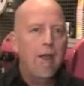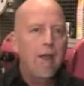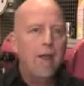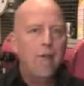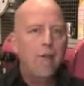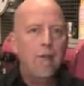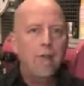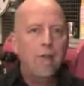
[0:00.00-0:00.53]

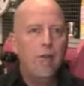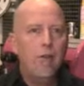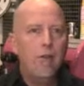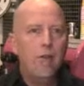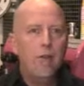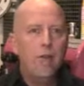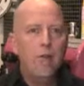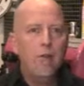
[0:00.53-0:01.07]
and in
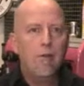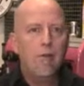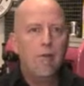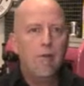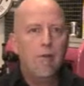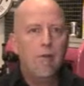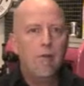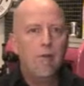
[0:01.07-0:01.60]
turn
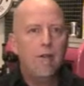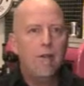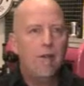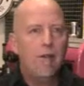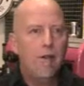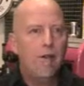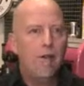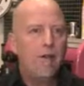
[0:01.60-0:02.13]
it
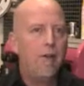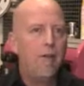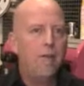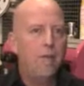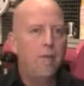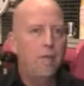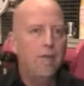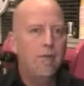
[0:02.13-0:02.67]
gives our
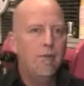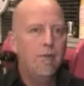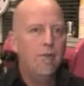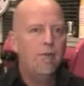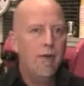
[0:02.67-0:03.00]
customers the